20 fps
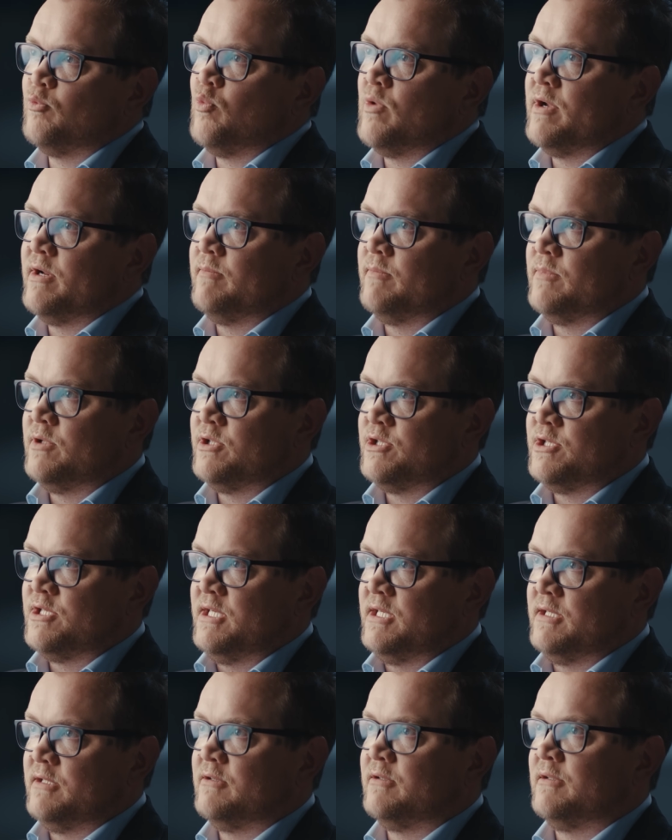one
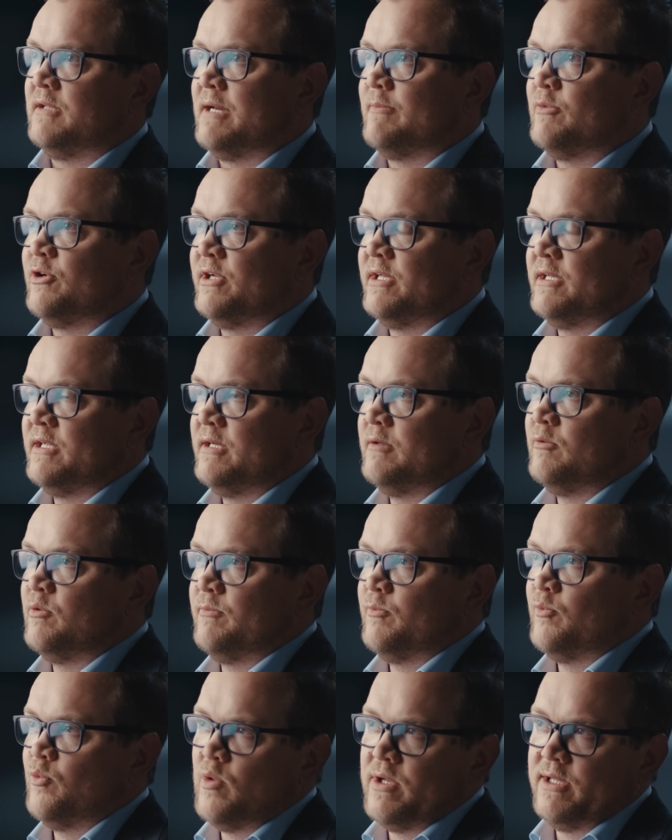machine collaborating
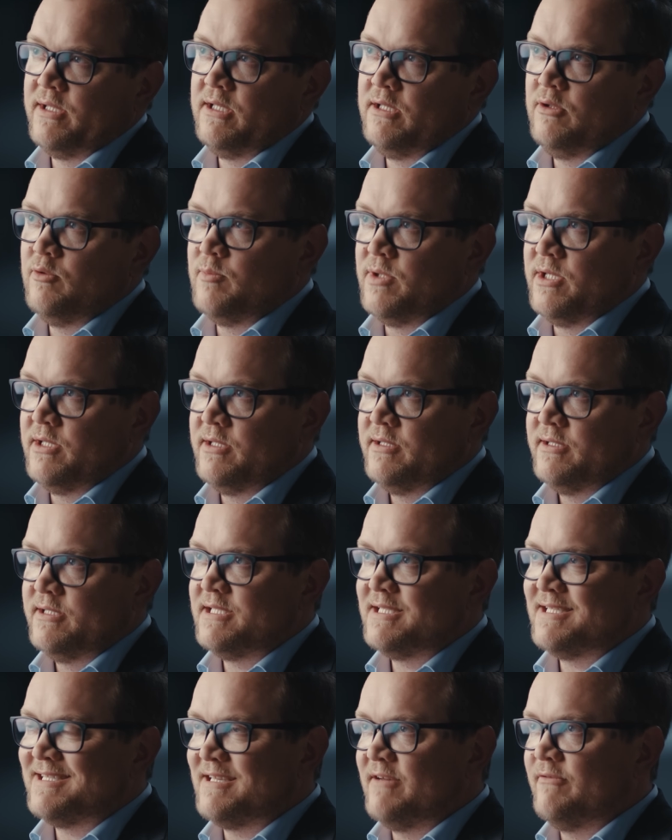with one human.
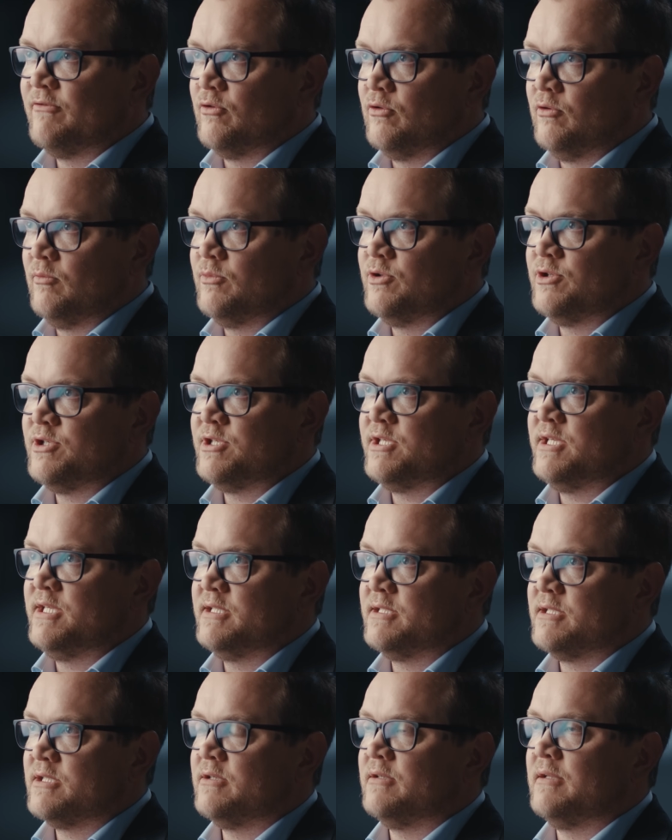It's several
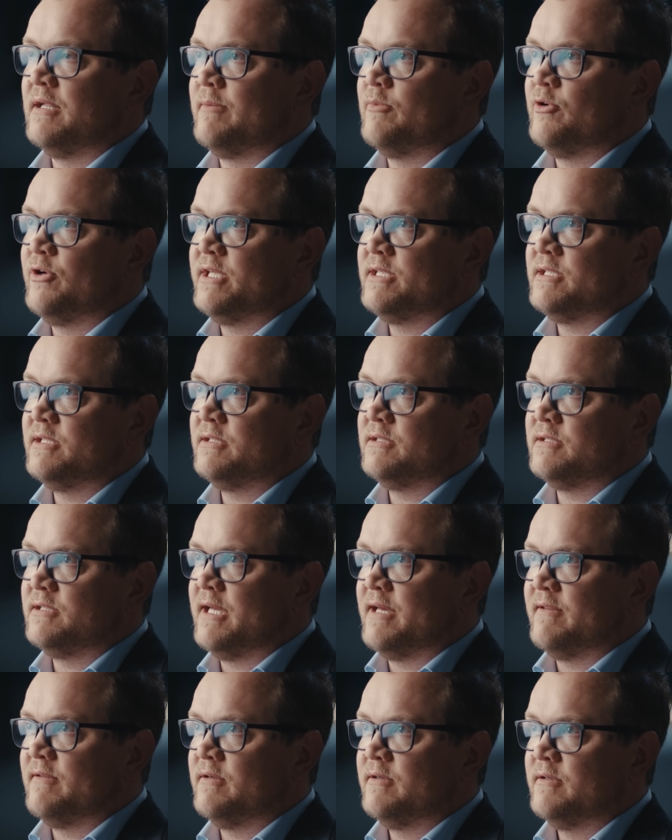machines collaborating
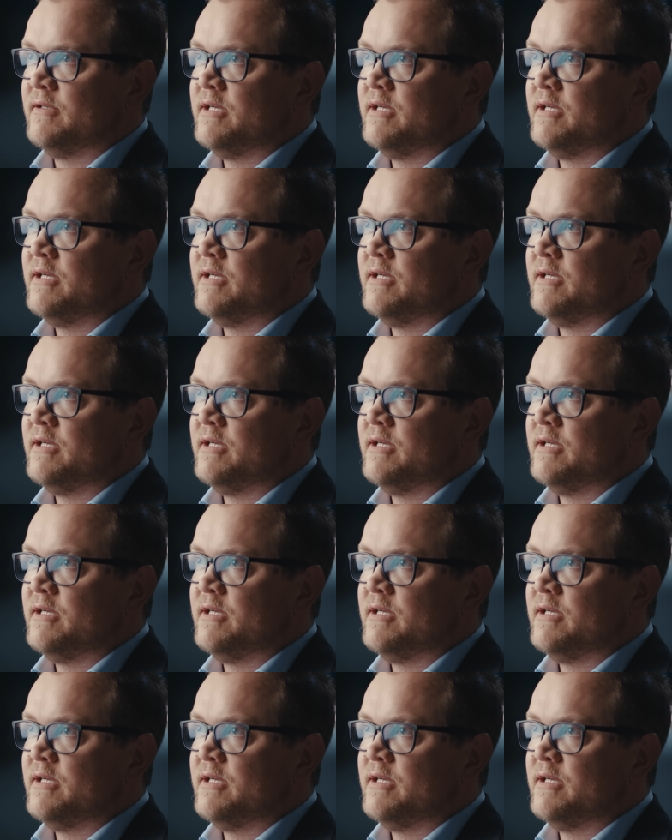together.